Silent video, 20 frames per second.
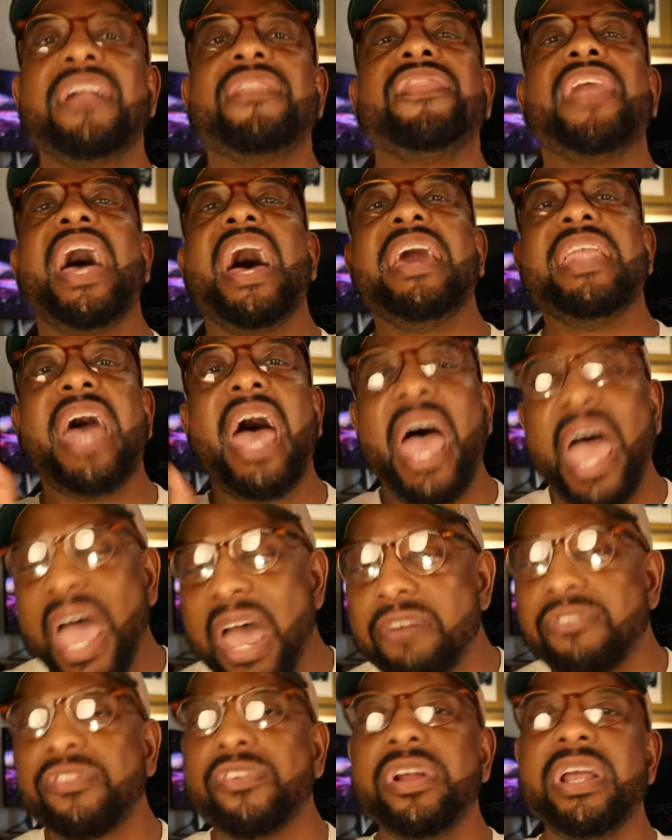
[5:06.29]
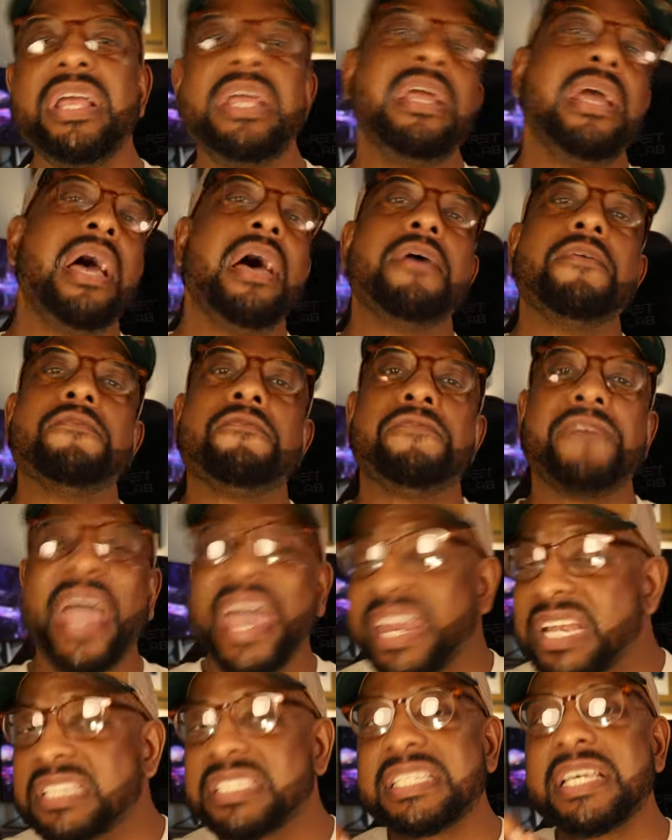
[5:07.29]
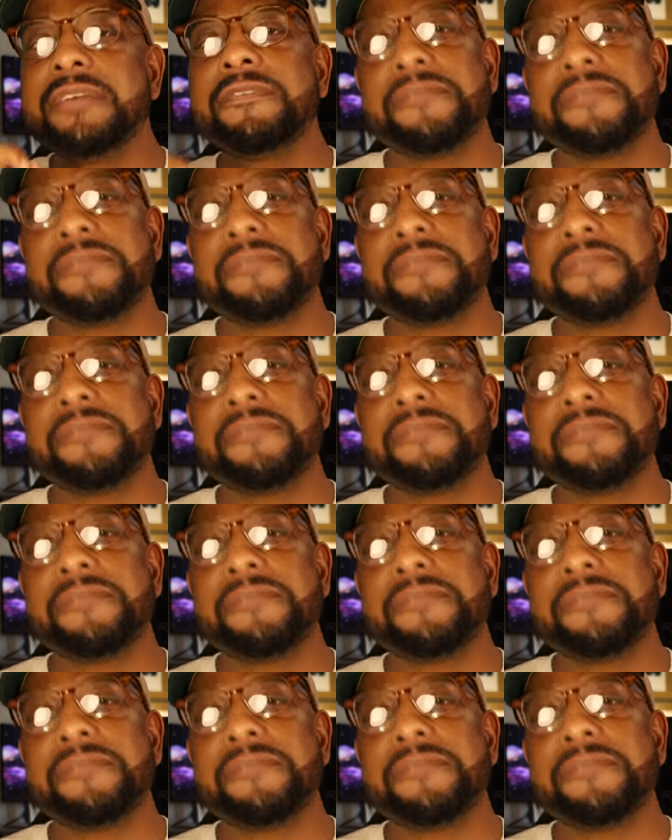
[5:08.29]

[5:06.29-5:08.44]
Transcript: that every fantasy